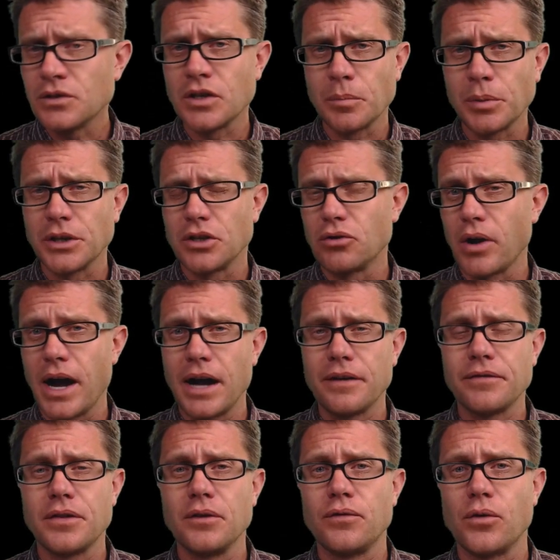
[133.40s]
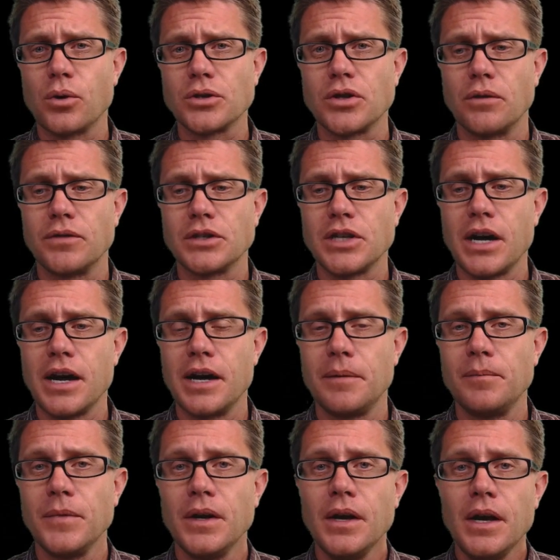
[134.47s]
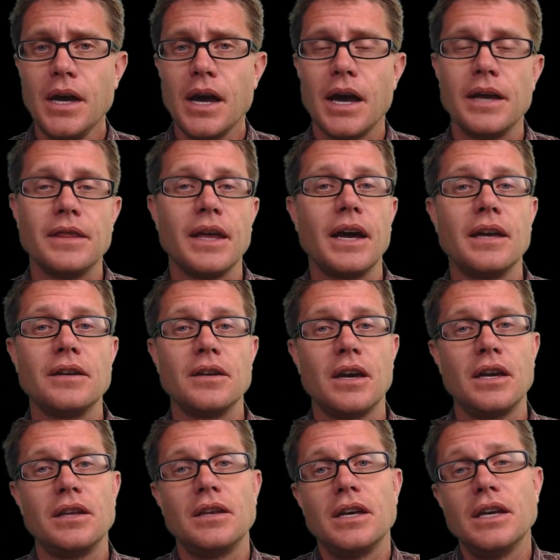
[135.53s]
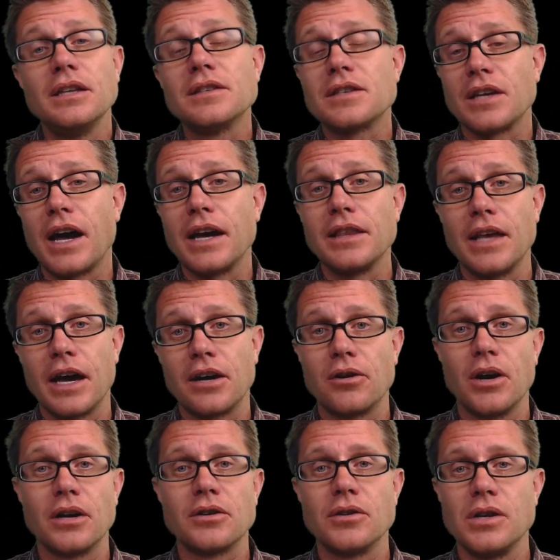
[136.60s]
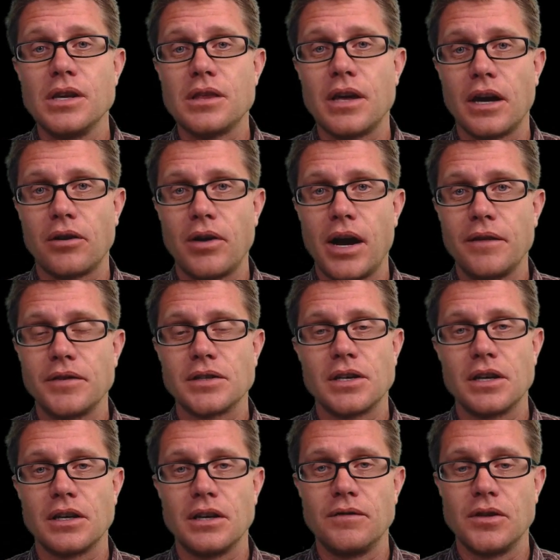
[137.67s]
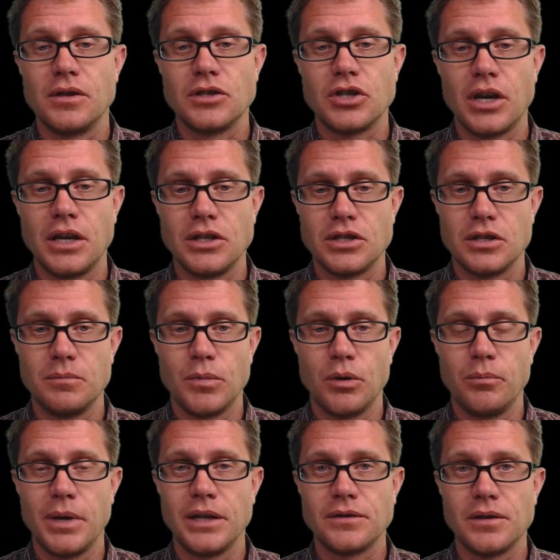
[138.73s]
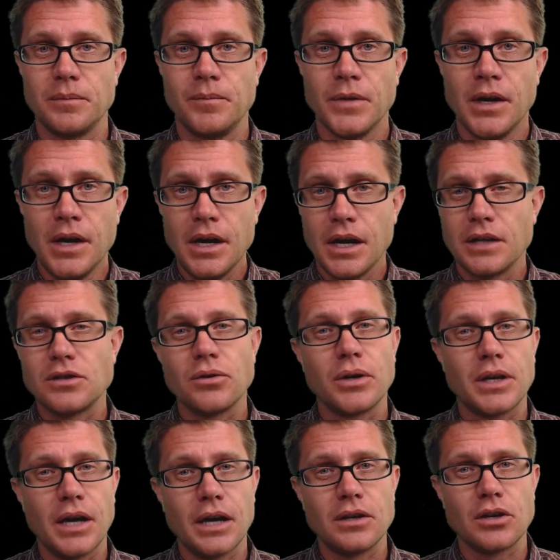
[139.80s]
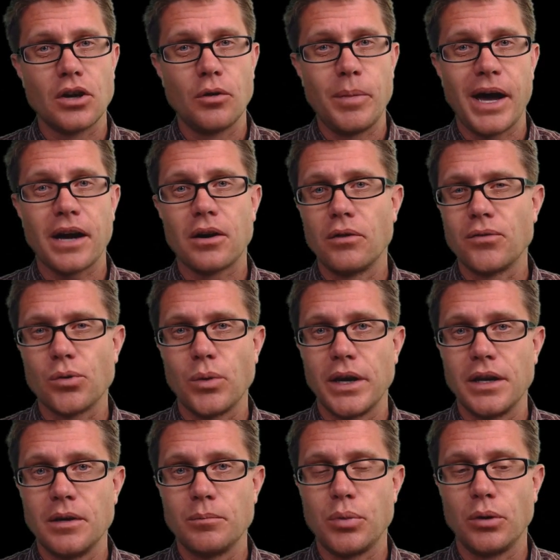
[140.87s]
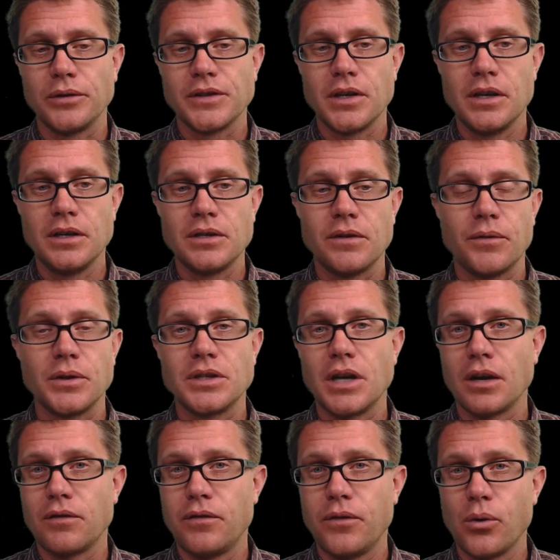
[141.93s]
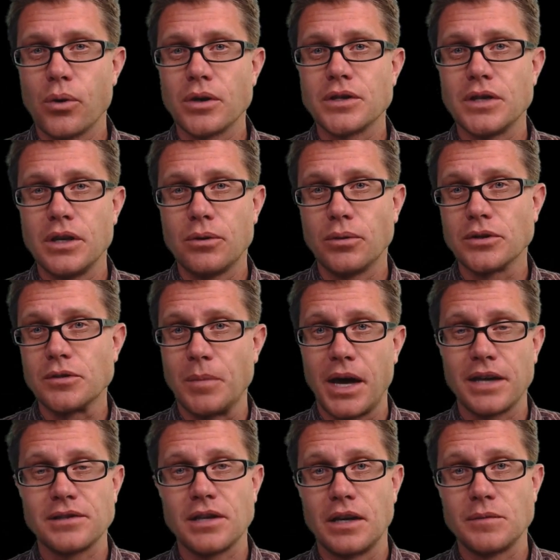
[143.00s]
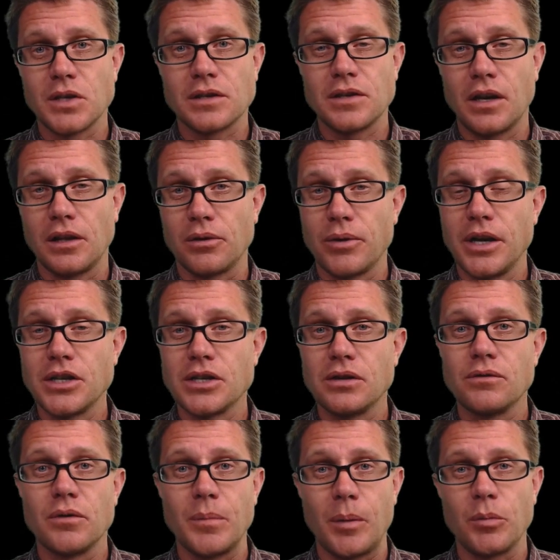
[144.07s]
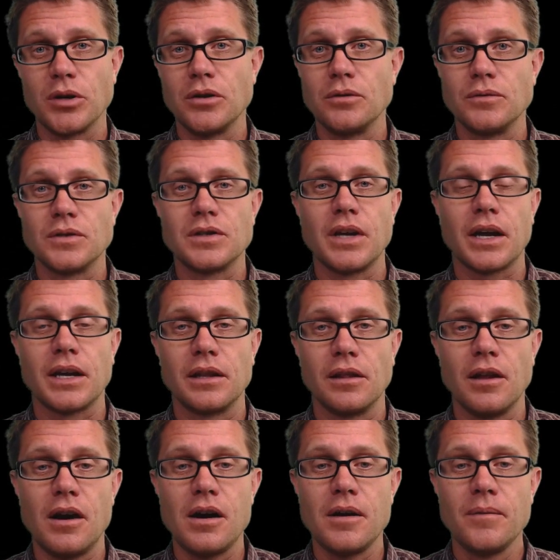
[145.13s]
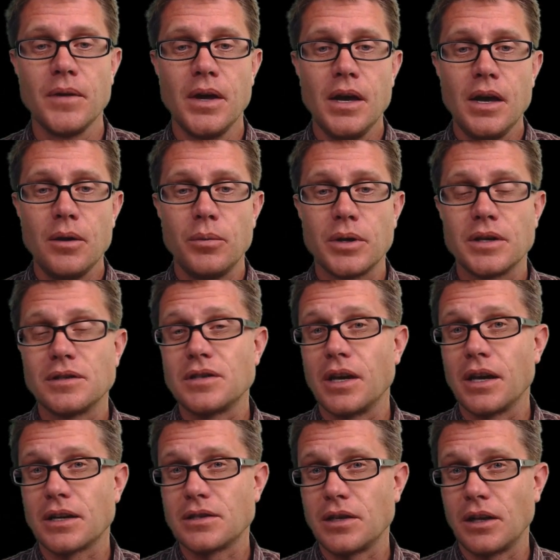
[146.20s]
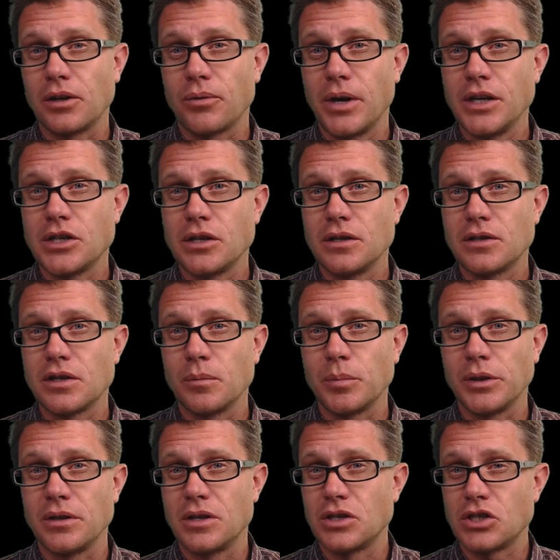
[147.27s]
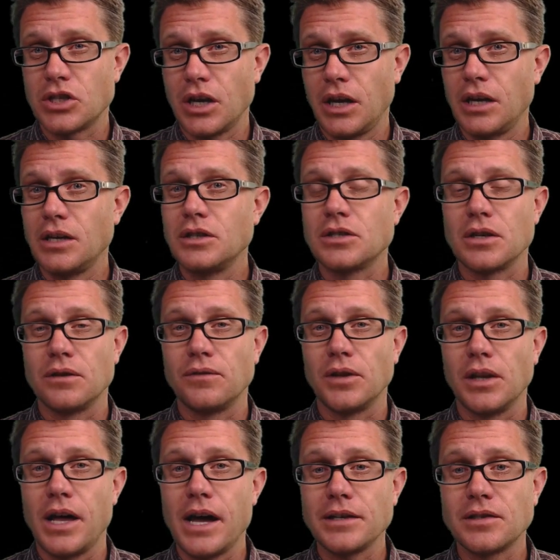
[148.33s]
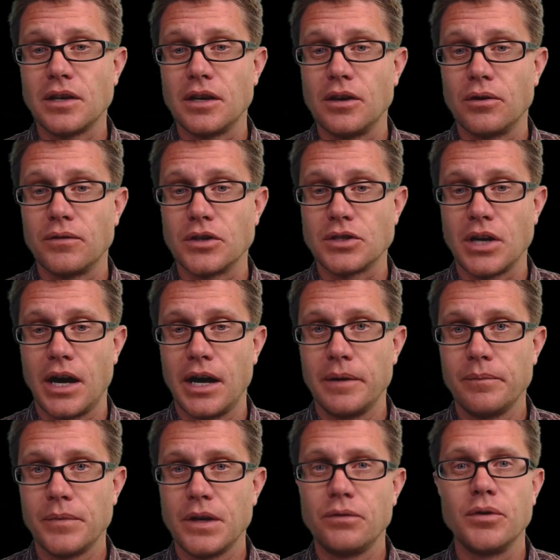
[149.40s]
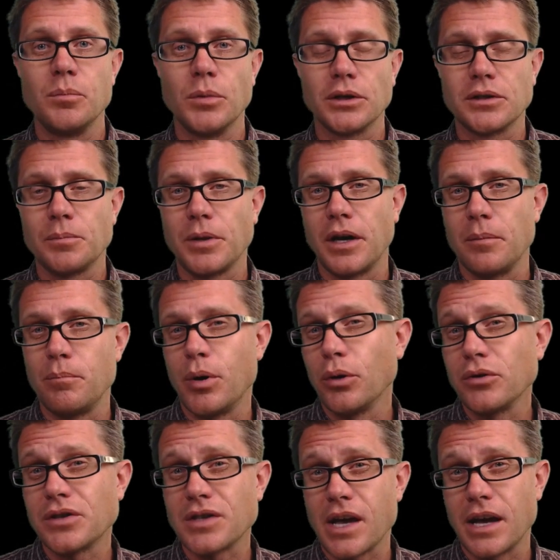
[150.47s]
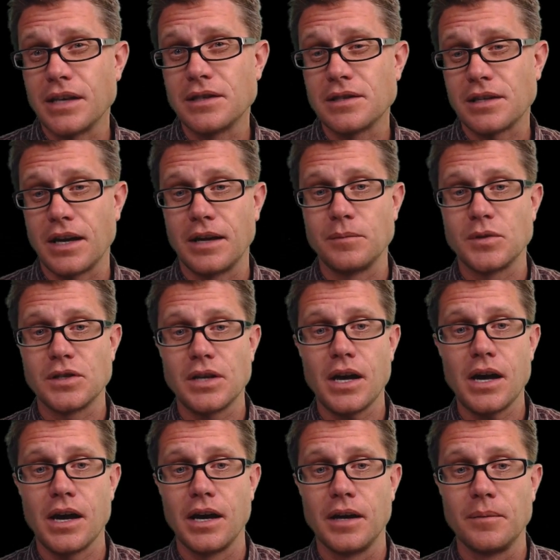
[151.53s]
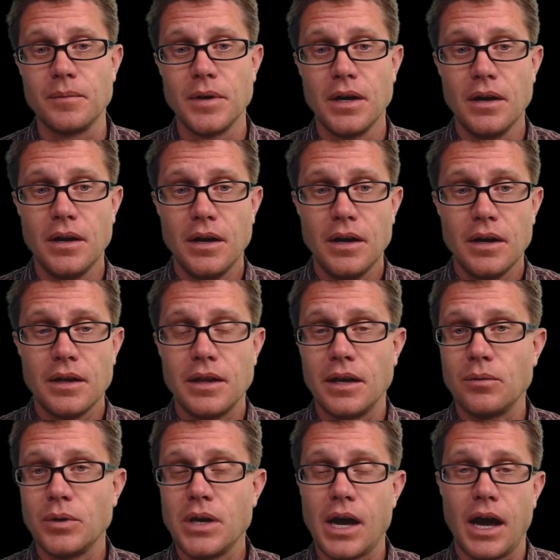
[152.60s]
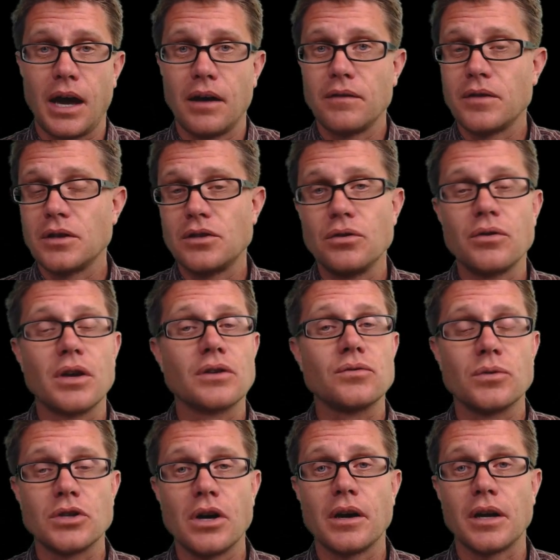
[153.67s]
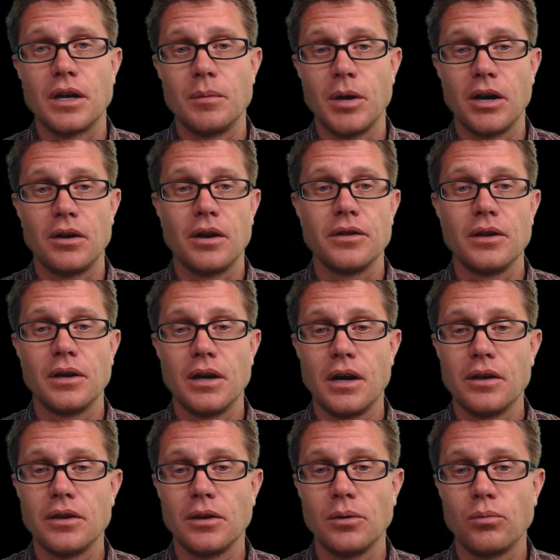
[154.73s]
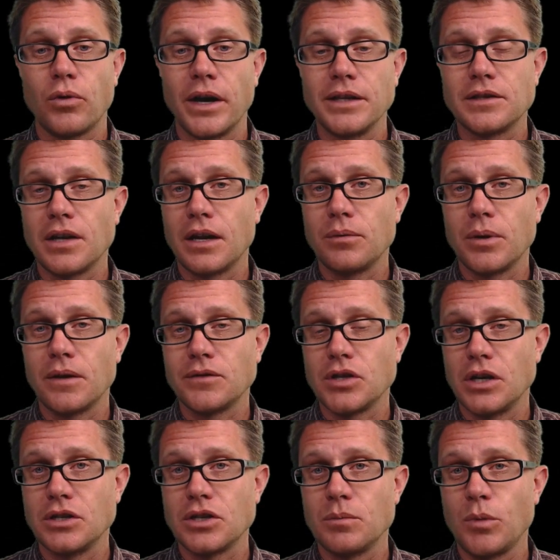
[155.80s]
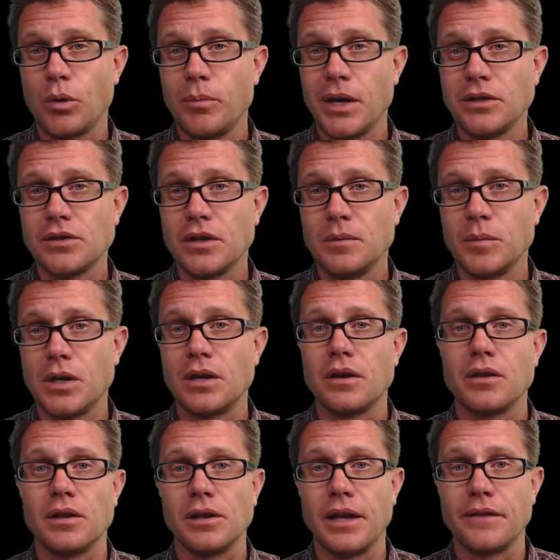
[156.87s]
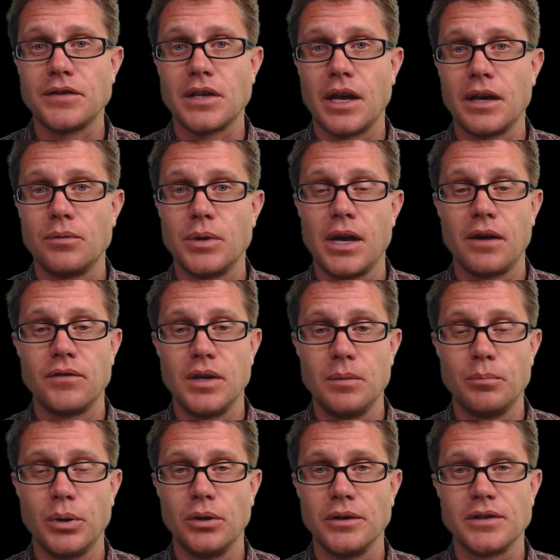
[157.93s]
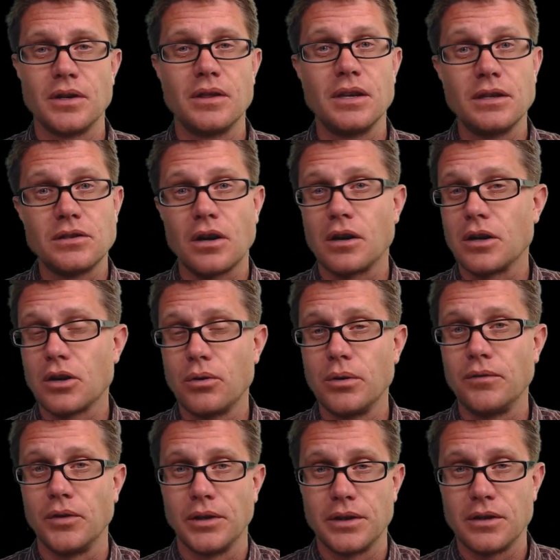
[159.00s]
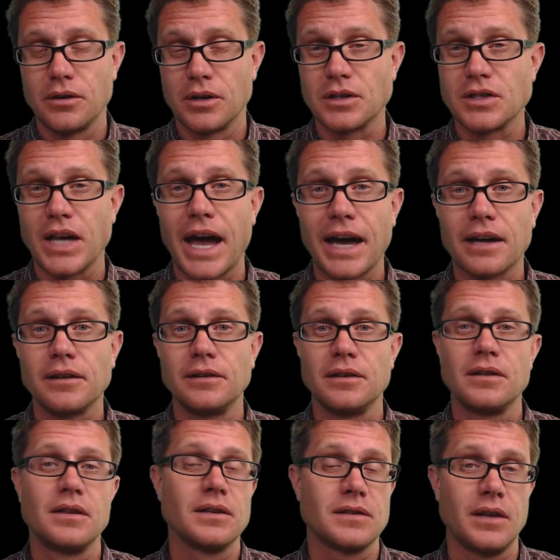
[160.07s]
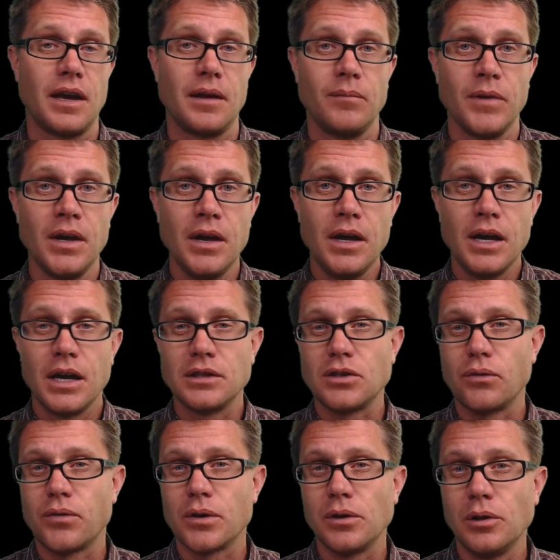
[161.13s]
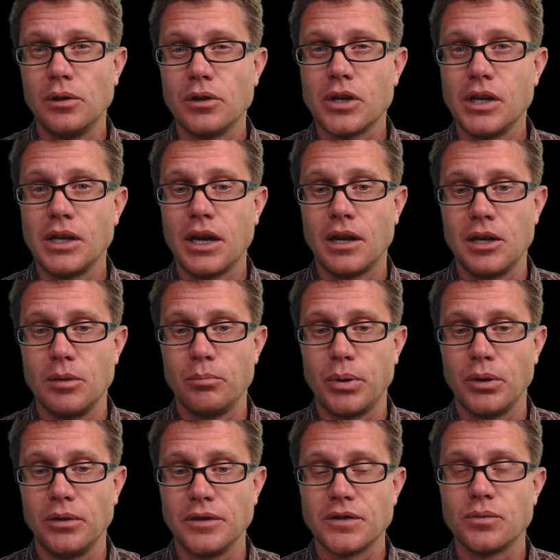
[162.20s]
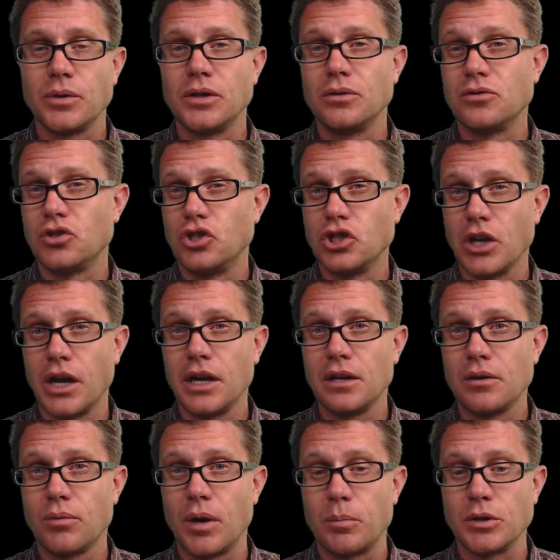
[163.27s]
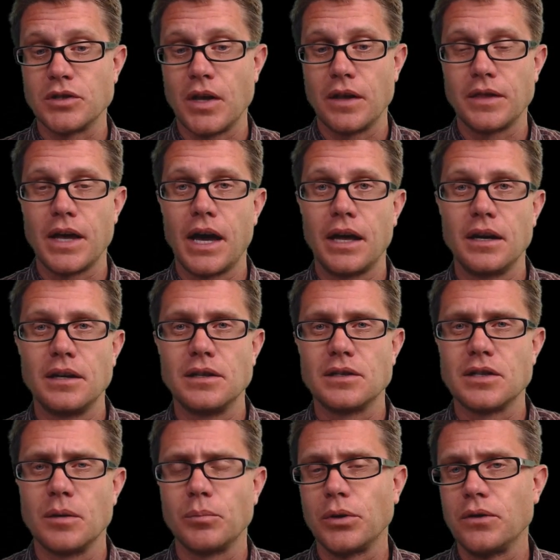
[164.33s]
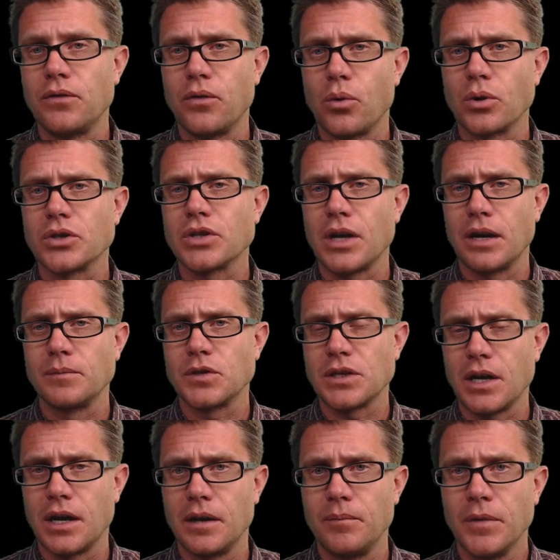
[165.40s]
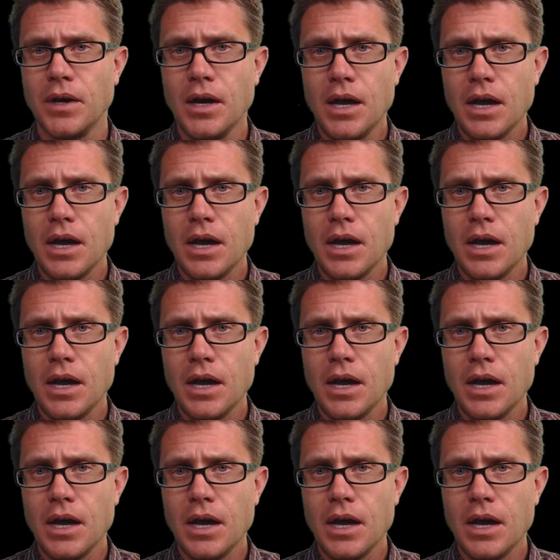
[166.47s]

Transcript: simply graph the force over time and then inside that or underneath that graph is going to give you the change in momentum. And so again, to go back over what impulse is, if we take force equals mass times acceleration, remember Newton's second law, we can say acceleration is simply the change in velocity over time. If we multiply both sides times time, then we have the two things we're talking about. On the, on the right side, we have change in momentum, and on the left side, we have impulse. And these are equivalent, they're exactly the same. And so if we're looking at impulse, we use J to represent that, and it's simply force times time.